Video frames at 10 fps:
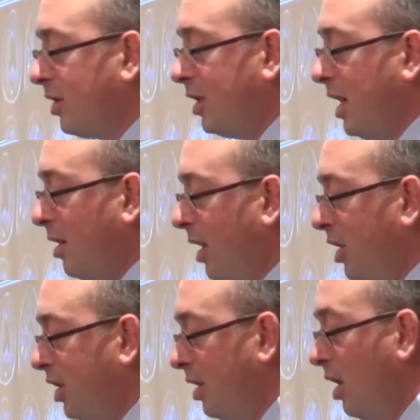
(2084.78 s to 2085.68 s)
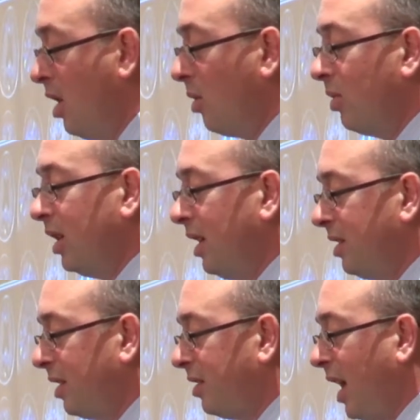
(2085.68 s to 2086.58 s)
of degeneration really
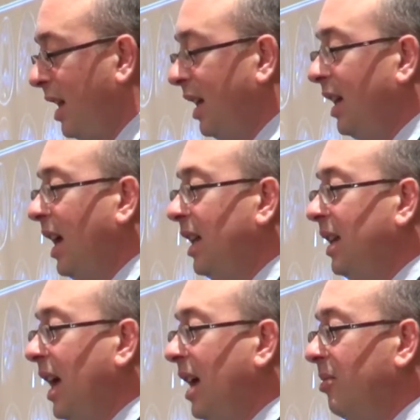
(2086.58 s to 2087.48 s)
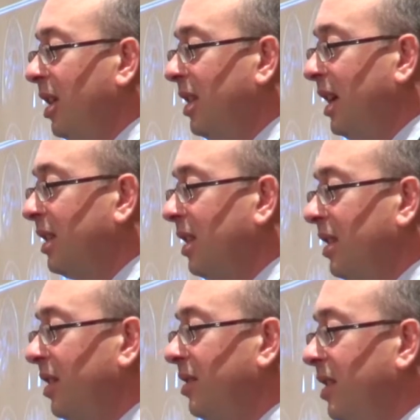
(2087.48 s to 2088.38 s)
is exciting. And, and we think
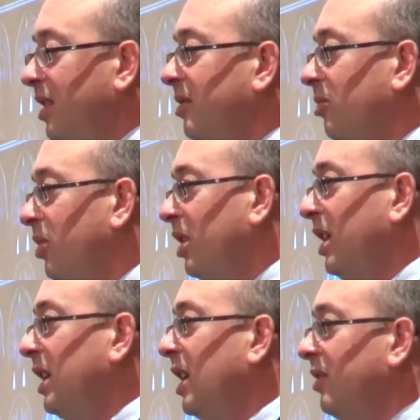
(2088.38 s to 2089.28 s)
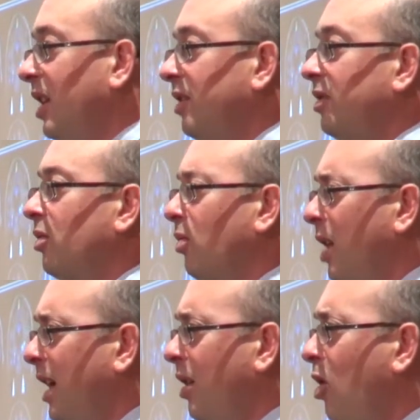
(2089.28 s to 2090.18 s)
that this, this really gives us
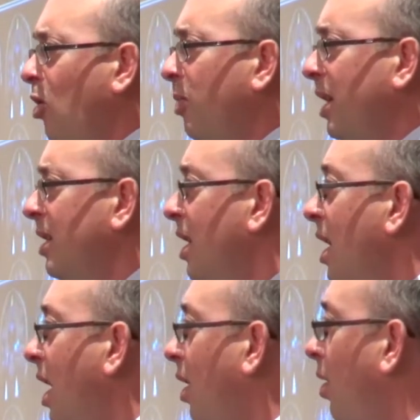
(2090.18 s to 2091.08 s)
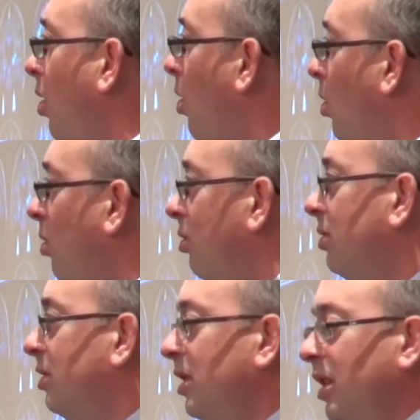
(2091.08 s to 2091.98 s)
great hope and a
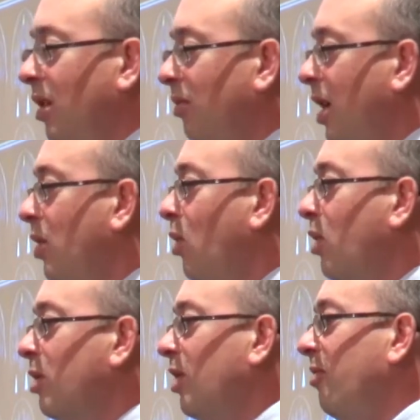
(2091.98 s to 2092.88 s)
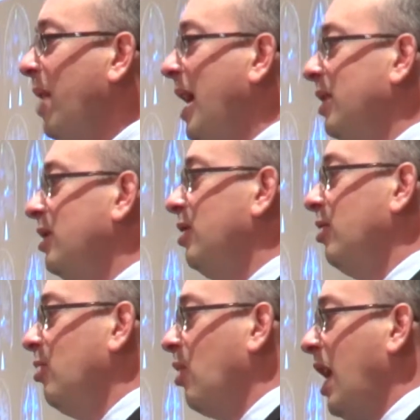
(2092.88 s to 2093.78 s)
whole, you know, an order of
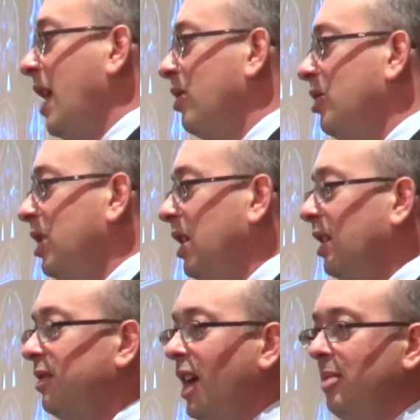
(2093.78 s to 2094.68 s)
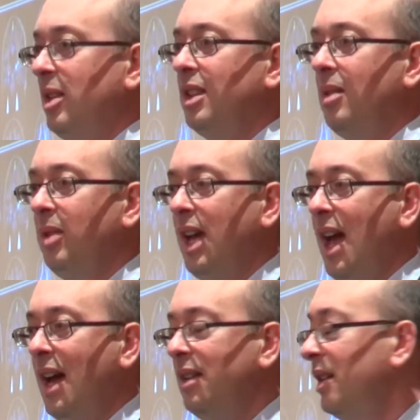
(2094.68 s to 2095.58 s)
magnitude more energy and excitement than we
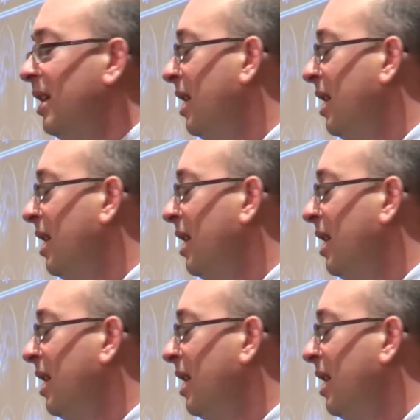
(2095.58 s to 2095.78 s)
had